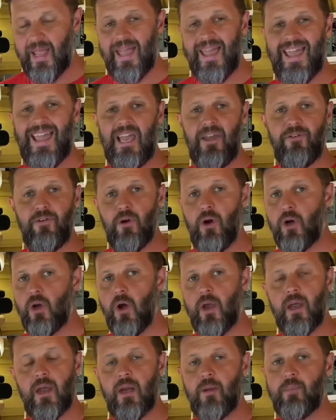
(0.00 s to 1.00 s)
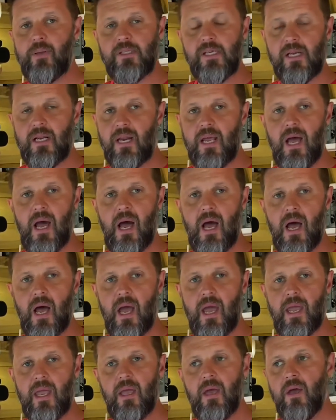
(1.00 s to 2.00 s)
If you're going in a particularly
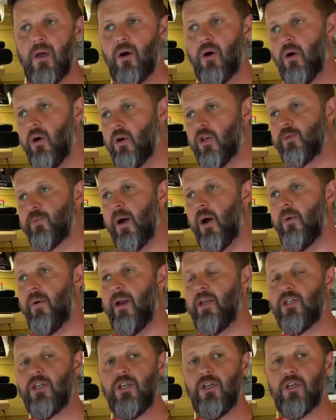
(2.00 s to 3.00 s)
high horsepower engine,